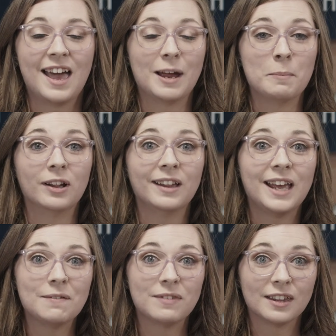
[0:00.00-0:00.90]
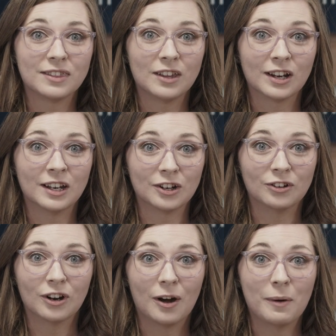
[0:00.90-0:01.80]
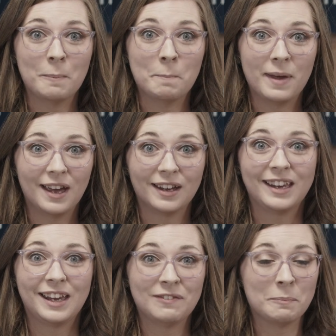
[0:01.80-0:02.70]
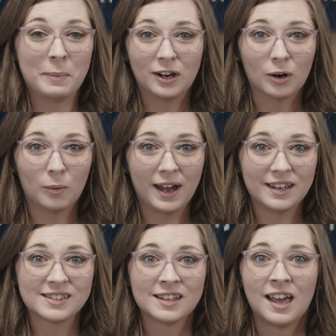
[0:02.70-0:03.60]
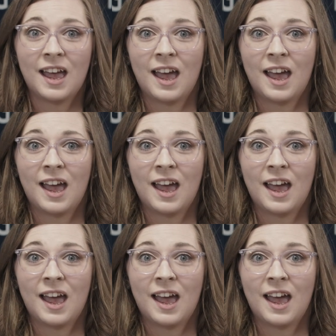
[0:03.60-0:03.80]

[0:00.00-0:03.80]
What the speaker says: and I believe that they're going to grow in even bigger ways.